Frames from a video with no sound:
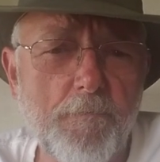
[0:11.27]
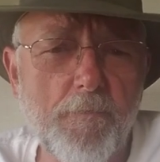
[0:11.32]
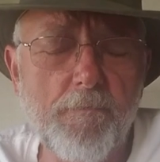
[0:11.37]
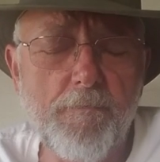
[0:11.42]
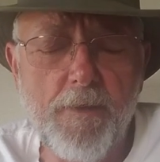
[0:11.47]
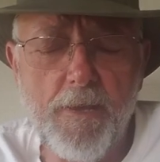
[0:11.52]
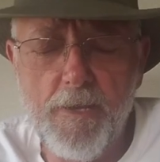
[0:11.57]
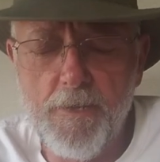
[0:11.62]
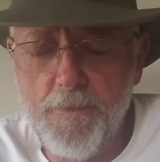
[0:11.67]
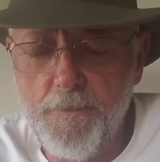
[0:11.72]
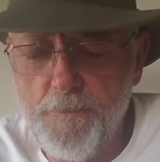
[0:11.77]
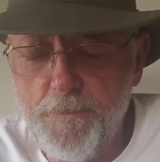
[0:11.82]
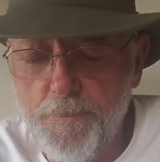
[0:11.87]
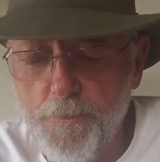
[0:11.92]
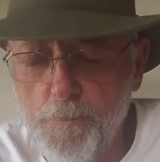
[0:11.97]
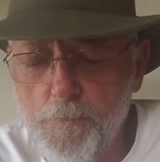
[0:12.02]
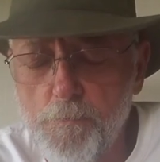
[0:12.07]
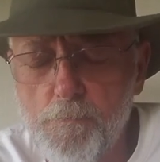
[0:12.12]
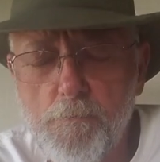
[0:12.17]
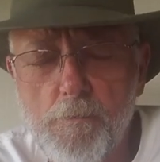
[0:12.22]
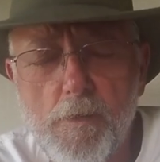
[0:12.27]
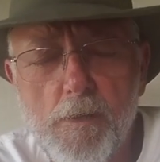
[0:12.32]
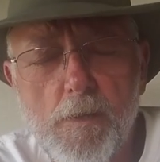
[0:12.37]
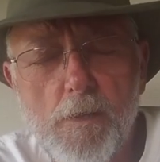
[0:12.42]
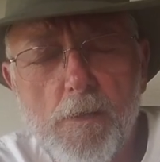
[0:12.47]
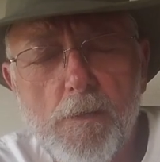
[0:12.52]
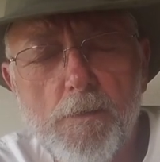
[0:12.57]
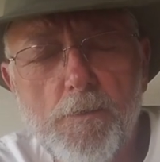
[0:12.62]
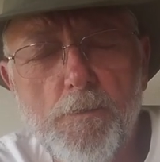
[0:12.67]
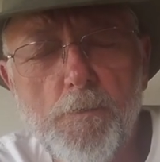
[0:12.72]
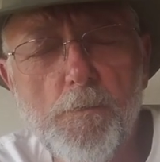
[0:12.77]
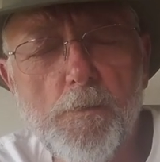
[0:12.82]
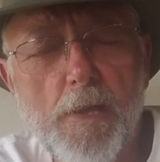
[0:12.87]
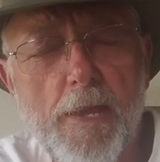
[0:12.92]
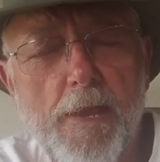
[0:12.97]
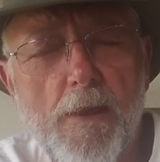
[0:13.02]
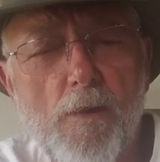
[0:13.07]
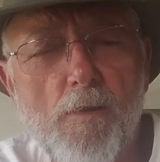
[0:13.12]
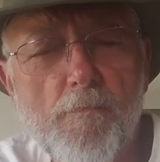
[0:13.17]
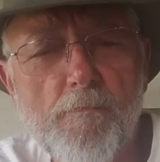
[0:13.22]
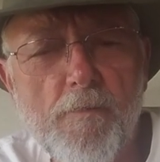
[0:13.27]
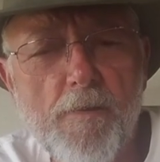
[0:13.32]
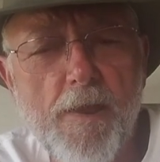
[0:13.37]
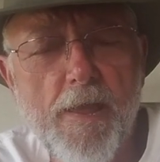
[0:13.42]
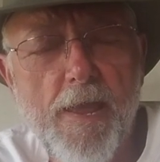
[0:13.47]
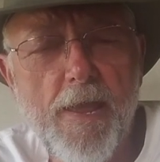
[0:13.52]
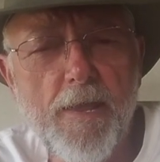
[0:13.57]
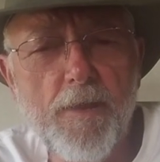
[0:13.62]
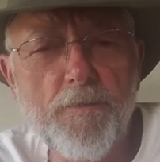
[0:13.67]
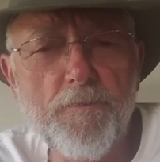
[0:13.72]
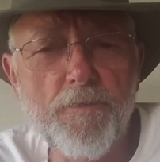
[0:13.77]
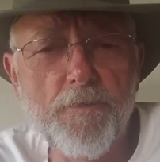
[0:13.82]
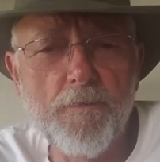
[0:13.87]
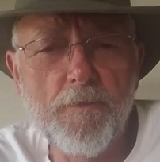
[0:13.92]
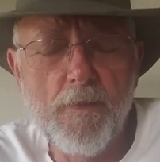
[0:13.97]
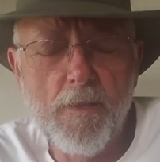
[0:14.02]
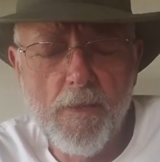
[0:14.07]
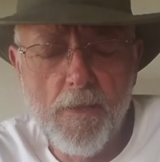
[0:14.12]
We've had two layover days.